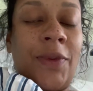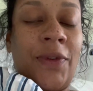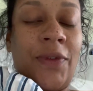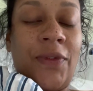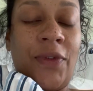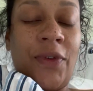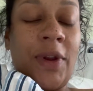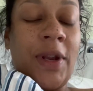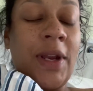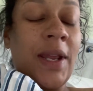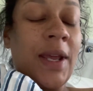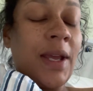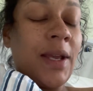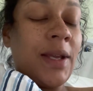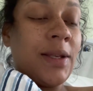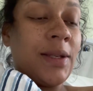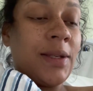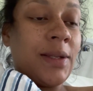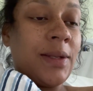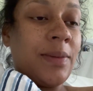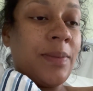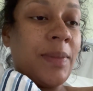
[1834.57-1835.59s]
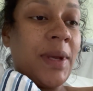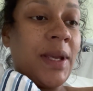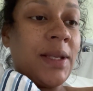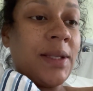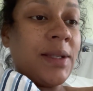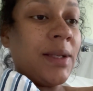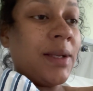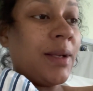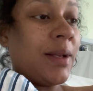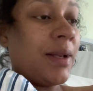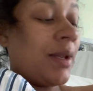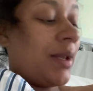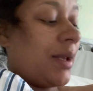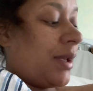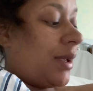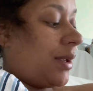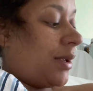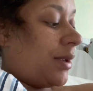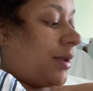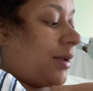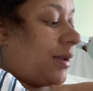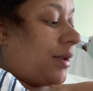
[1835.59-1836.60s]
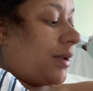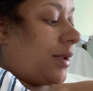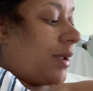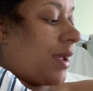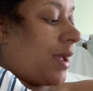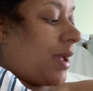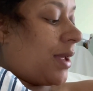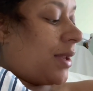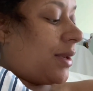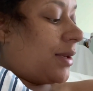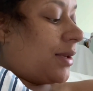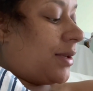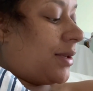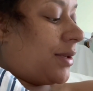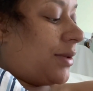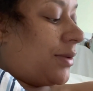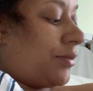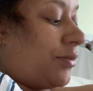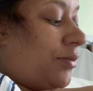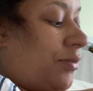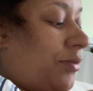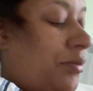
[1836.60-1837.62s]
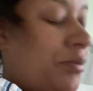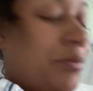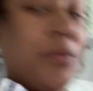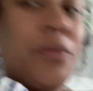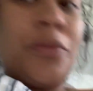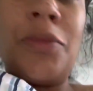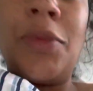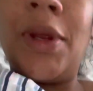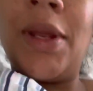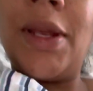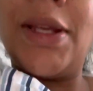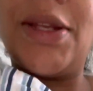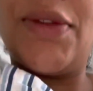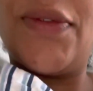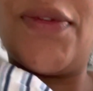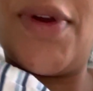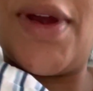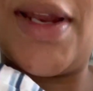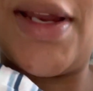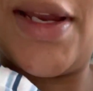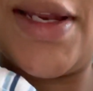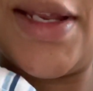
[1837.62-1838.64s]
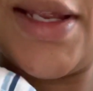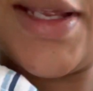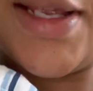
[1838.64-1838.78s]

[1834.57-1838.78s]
3 days, basically. And he's finally